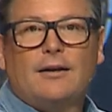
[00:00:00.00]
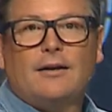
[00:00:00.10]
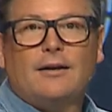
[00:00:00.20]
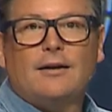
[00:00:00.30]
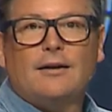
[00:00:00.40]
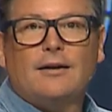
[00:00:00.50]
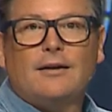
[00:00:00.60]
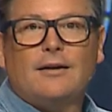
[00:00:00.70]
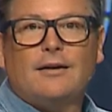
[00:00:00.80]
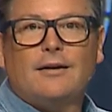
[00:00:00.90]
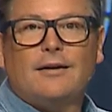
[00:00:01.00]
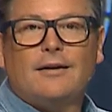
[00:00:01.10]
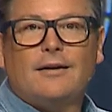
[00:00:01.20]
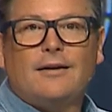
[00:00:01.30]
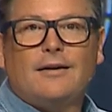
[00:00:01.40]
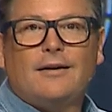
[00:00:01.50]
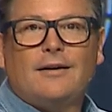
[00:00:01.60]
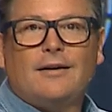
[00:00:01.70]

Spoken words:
No one is speaking in this clip.